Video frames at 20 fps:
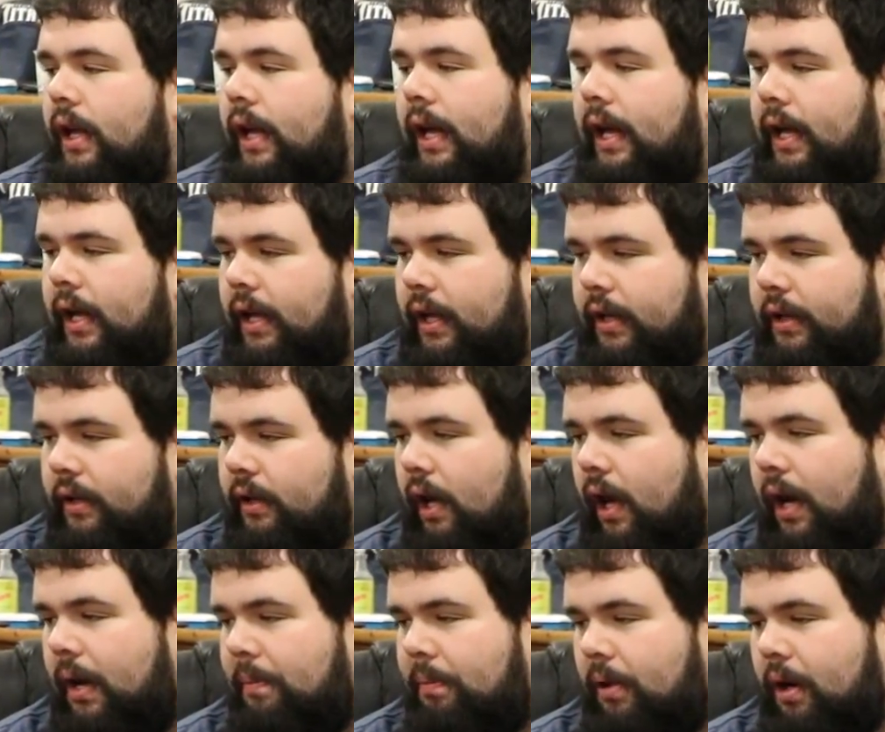and
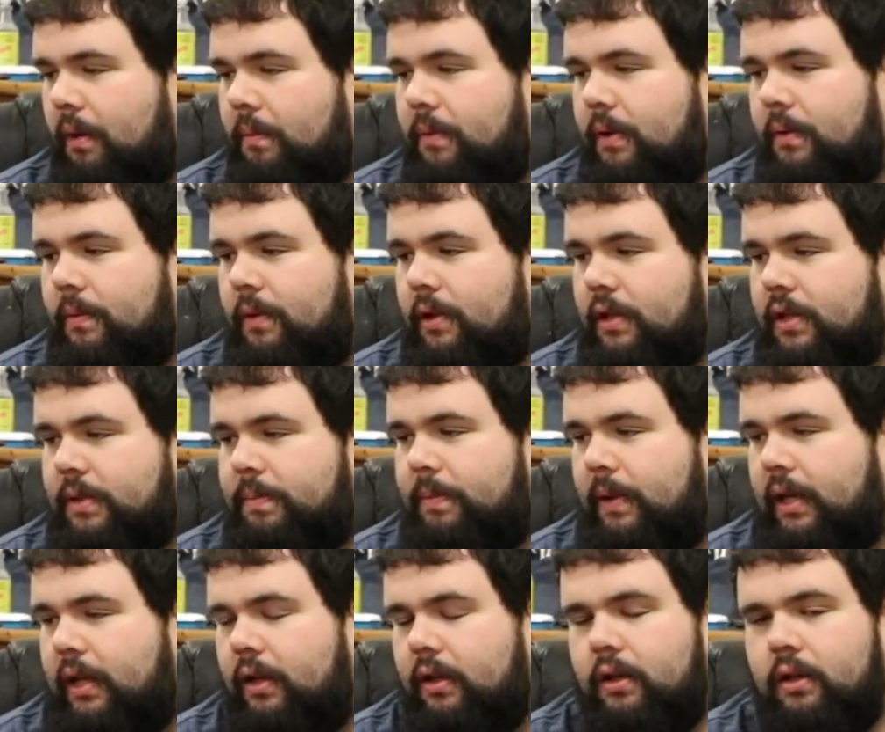I probably would have
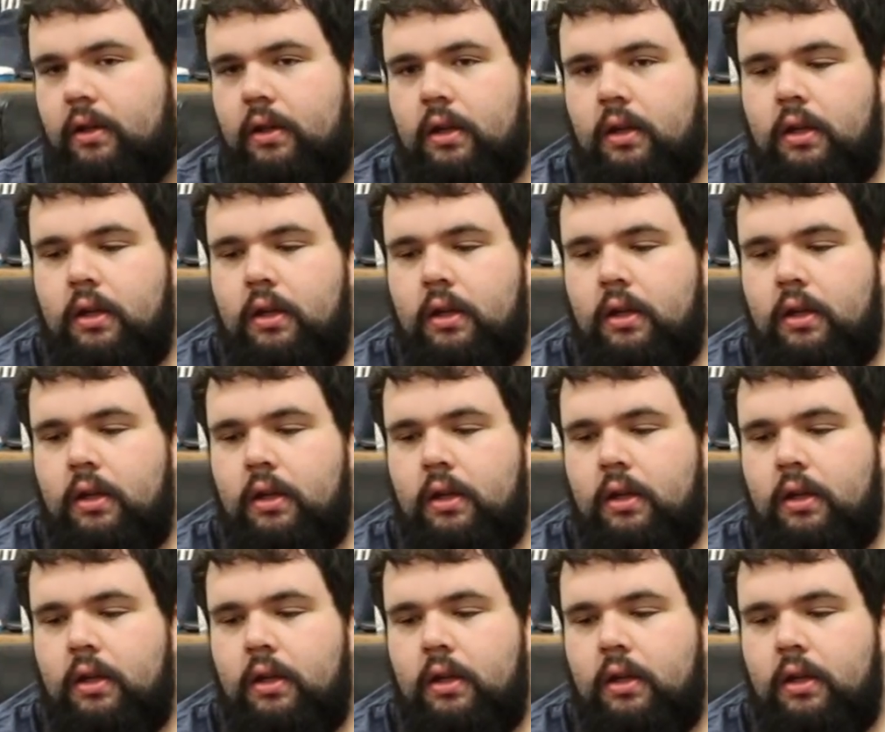spent